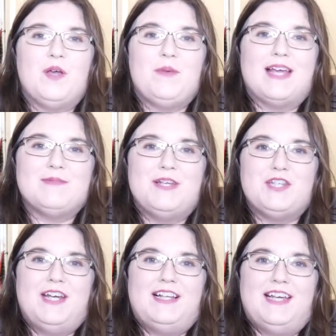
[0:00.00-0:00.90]
back to my
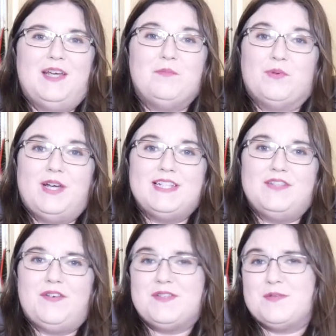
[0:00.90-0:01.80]
channel. I am Britt, and
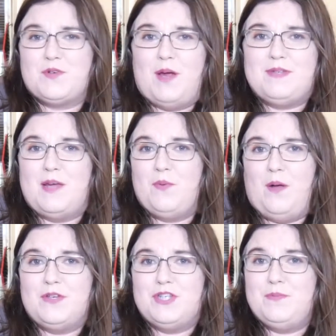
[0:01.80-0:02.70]
if you haven't subscribed today, you
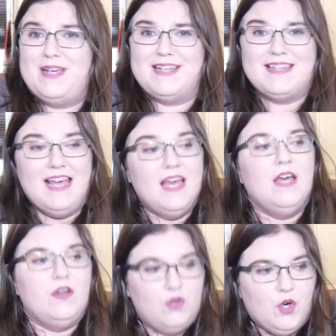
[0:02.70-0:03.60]
probably should, because
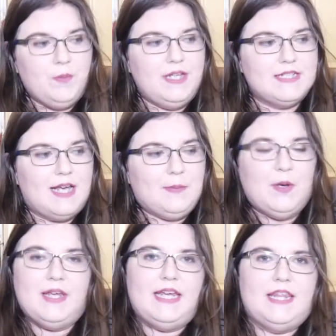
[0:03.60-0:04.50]
normally I talk
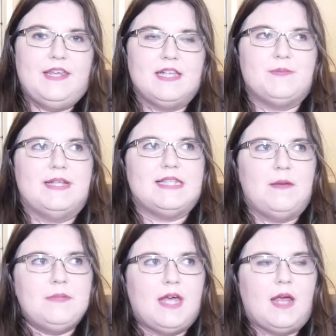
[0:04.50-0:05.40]
about geeky things, but
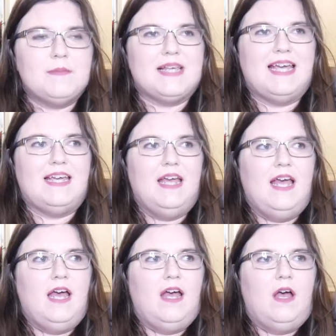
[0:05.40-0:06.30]
sometimes I
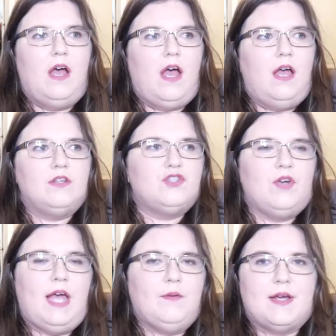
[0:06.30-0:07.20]
uh,
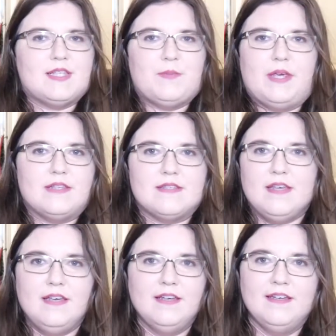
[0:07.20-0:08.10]
try recipes,
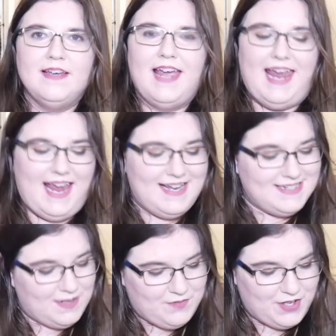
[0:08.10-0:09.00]

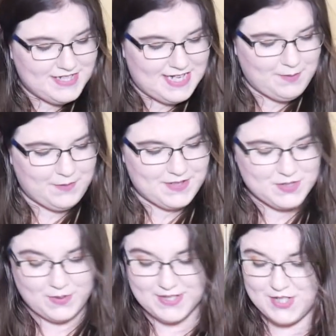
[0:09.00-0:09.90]
and I'm very excited about
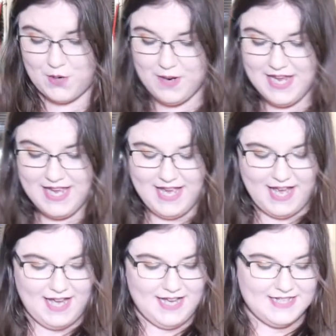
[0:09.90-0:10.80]
this one. So
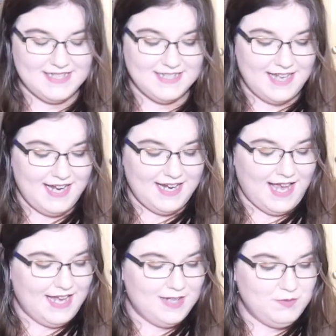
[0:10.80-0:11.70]
uh, today
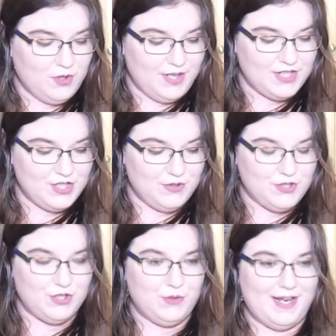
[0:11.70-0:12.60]
I am going to
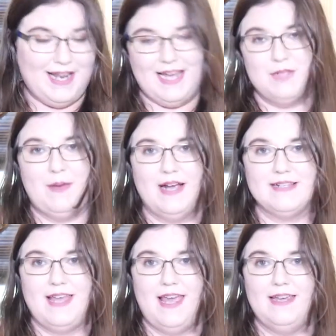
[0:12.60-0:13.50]
do an
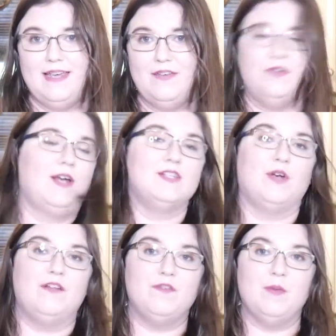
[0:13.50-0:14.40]
icebox cake. If you guys
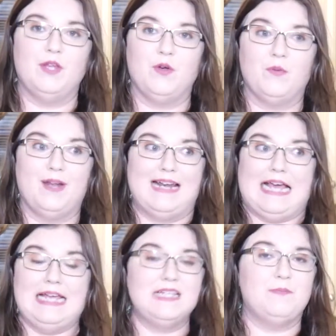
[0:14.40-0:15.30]
are unfamiliar with what an
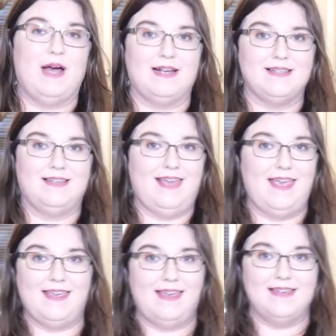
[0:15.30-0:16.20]
icebox
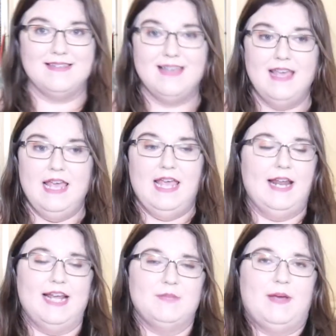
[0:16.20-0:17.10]
cake is,
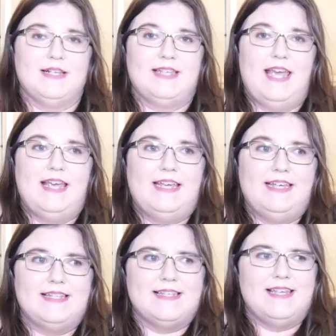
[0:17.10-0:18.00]
an icebox cake
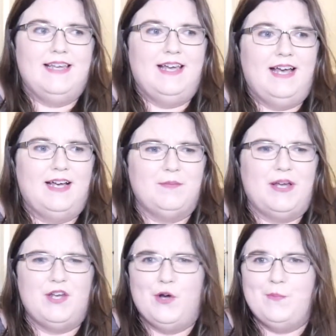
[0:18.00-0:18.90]
is um,
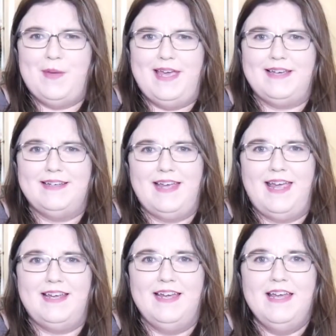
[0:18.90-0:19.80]
a no-bake
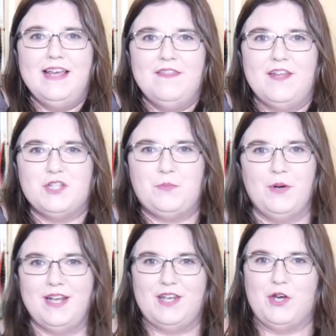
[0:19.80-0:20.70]
cake that you
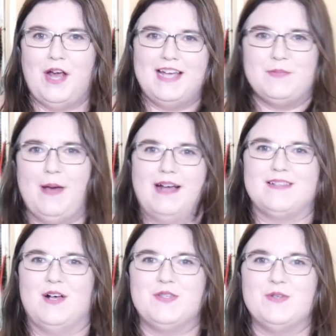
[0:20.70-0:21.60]
put in your
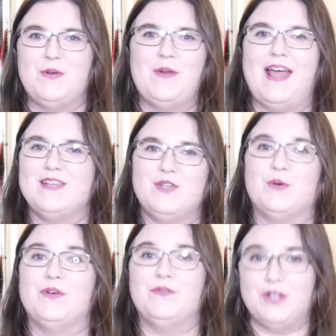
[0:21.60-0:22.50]
icebox, also known as your
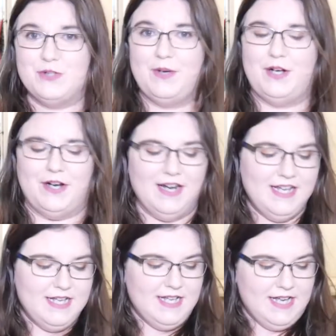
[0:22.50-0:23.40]
refrigerator.
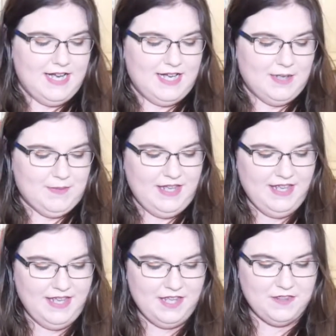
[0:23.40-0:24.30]
Um,
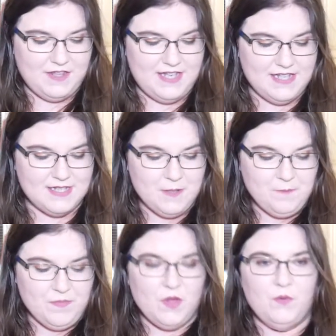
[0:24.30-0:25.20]
these
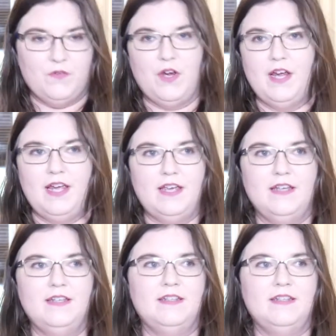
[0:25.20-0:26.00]
were very